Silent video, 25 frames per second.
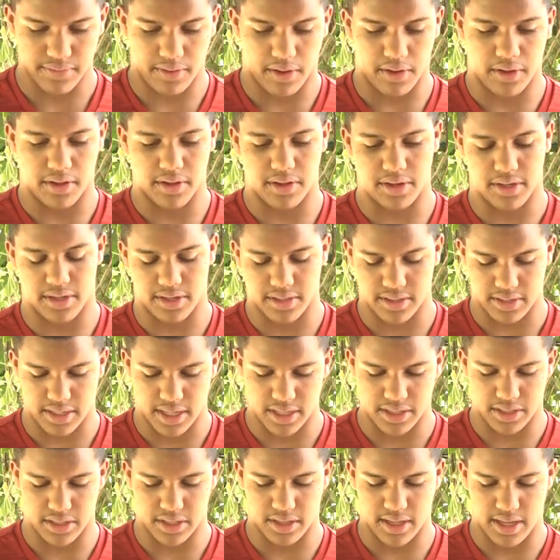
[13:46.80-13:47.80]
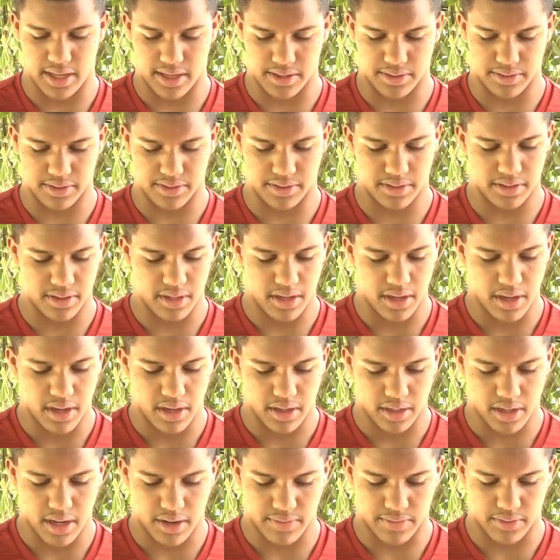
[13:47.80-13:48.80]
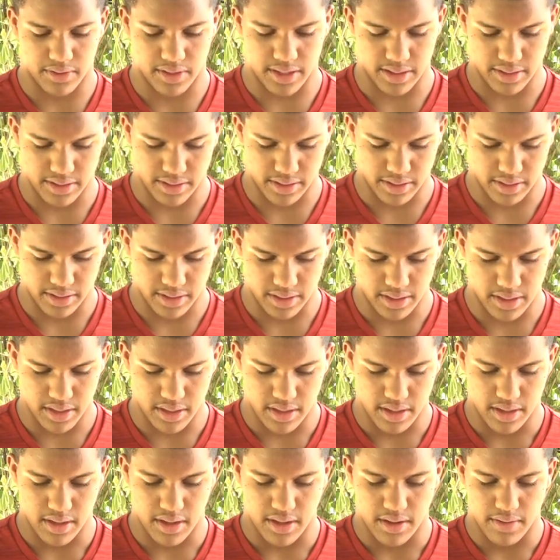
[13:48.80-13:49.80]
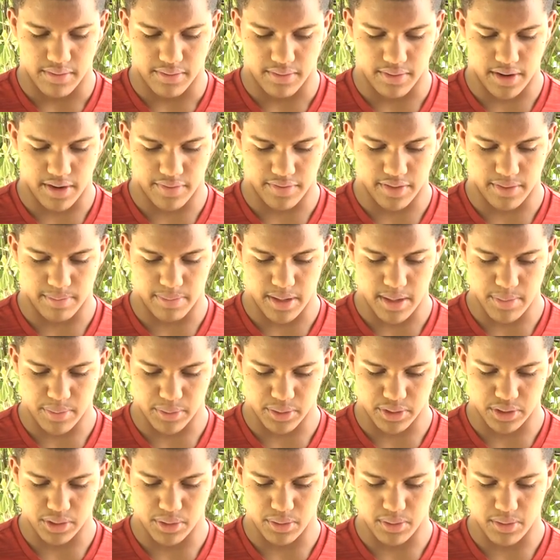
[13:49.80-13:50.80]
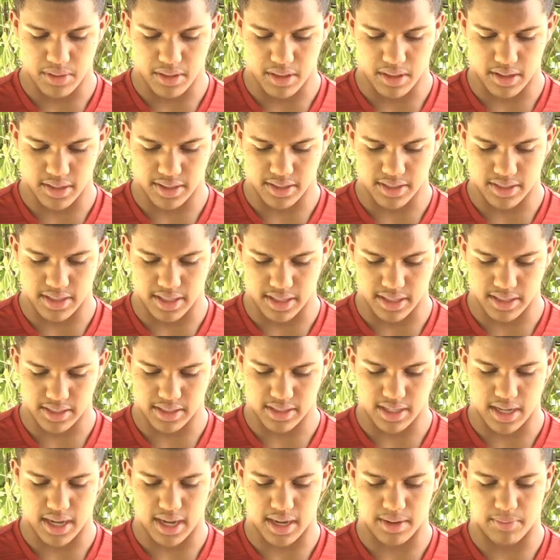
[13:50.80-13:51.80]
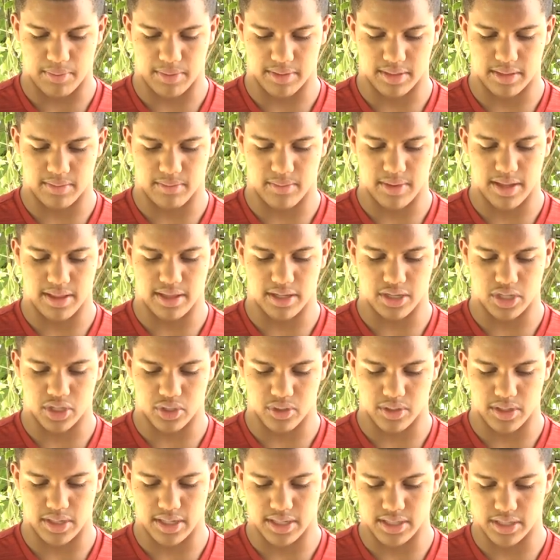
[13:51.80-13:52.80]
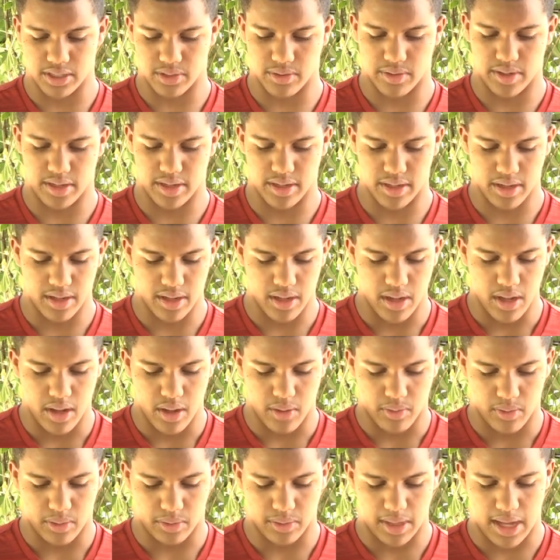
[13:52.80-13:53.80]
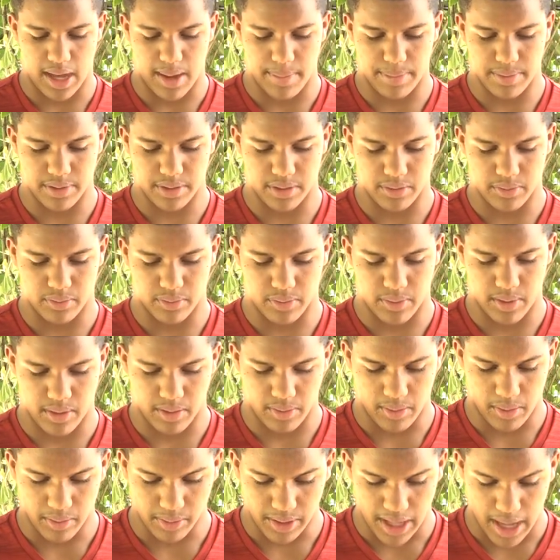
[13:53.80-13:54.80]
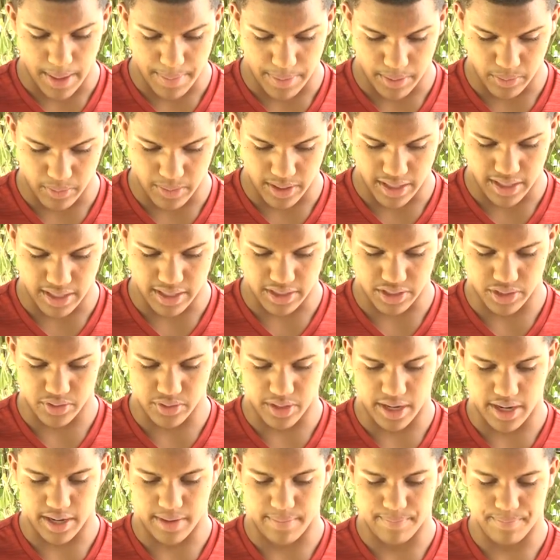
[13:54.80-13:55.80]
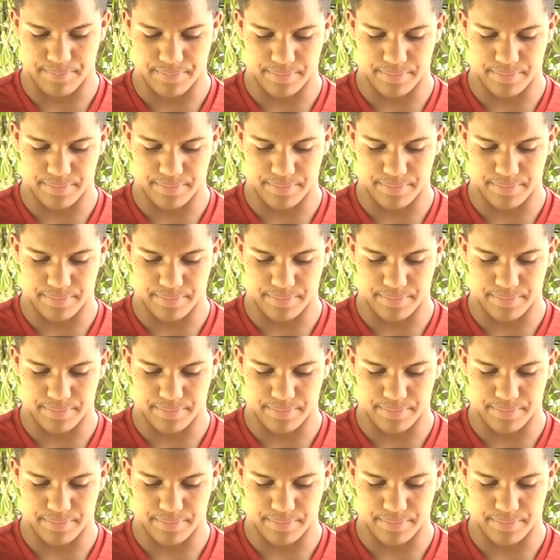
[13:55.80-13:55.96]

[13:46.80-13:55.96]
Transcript: 'Fall on us,' and to the hills, 'Cover us.' For if the people do these things when the tree is green, what will happen when it is dry?"